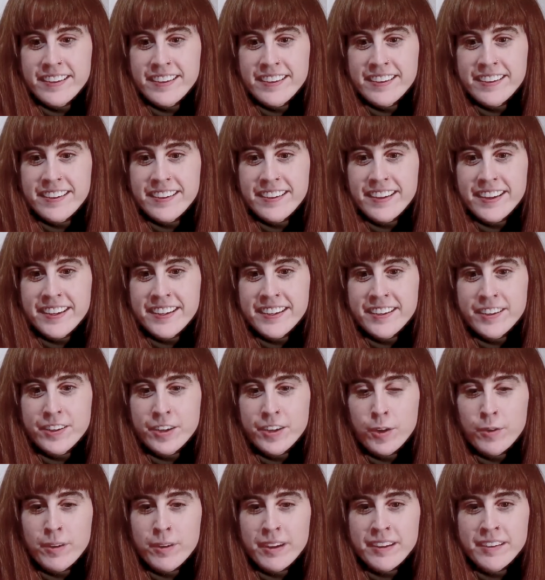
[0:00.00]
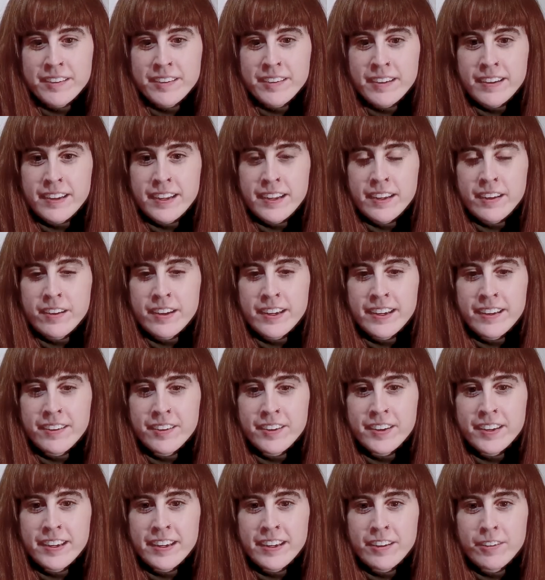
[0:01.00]
Mm. And you go out and you're like, okay, I'm
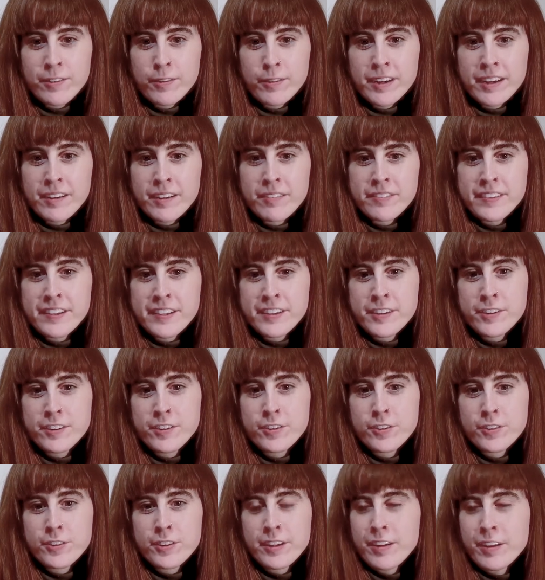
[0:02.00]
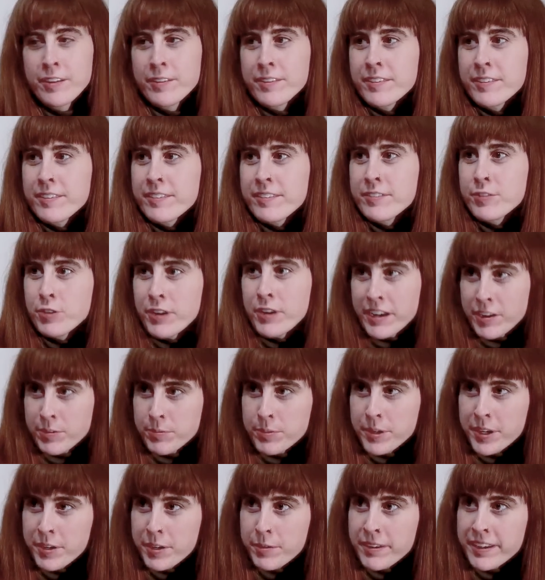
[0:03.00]
going to get a wave. Then you just get drowned
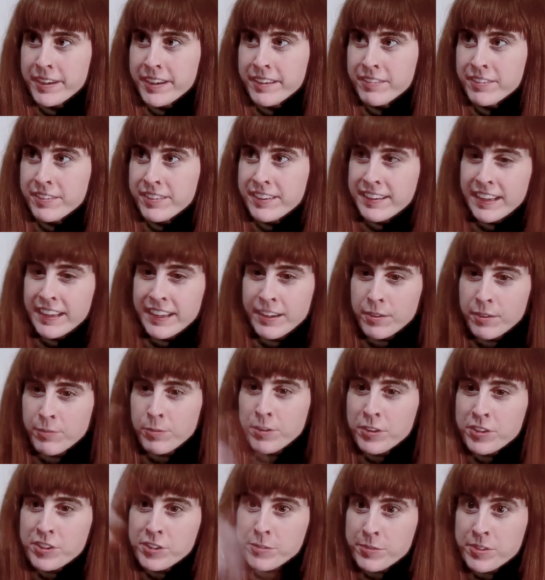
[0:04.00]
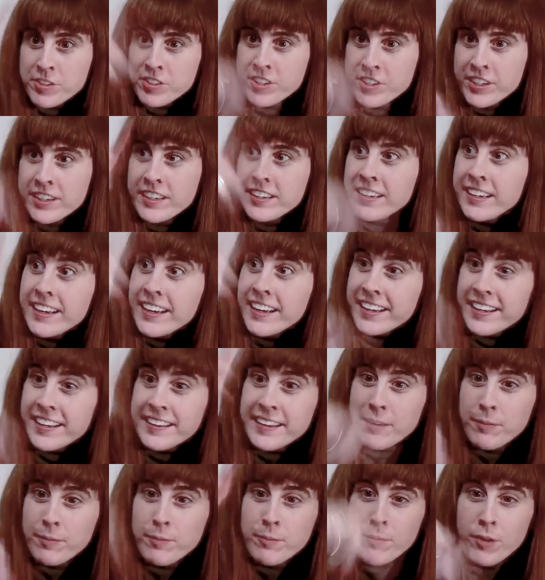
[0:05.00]
by a wave in like a washing machine. And in
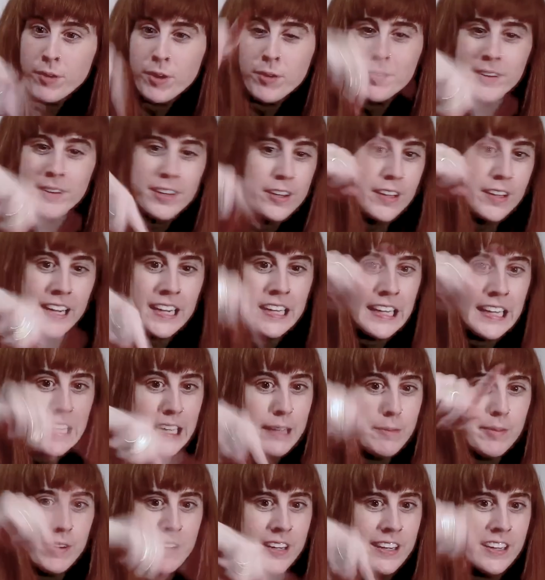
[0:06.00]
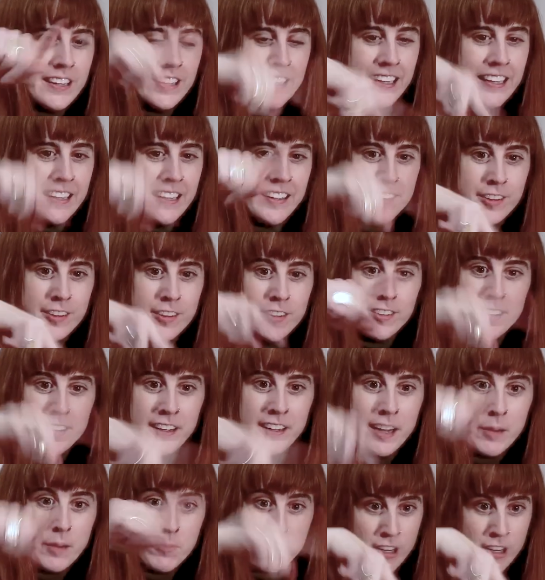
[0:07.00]
that moment, you can't think about anything else. You're just
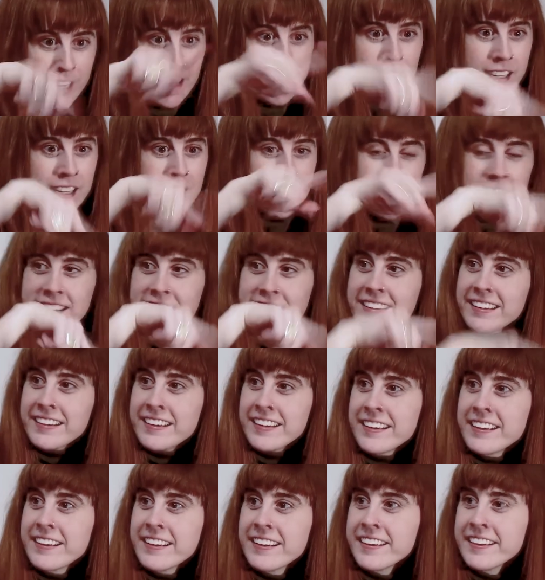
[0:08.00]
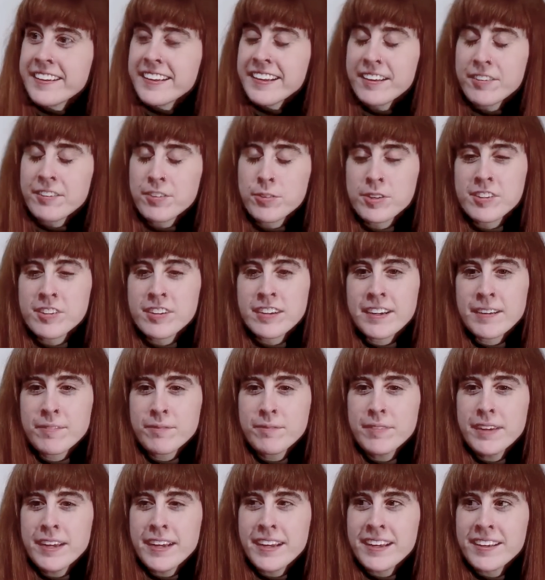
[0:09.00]
I'm drowning. Yeah. And then afterwards, you're like,
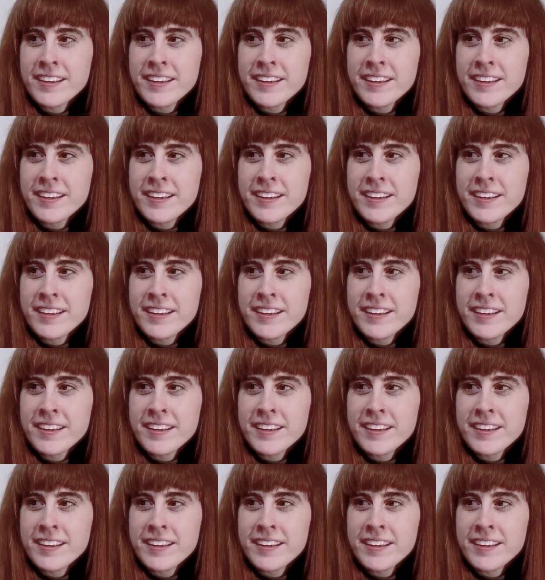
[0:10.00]
ah.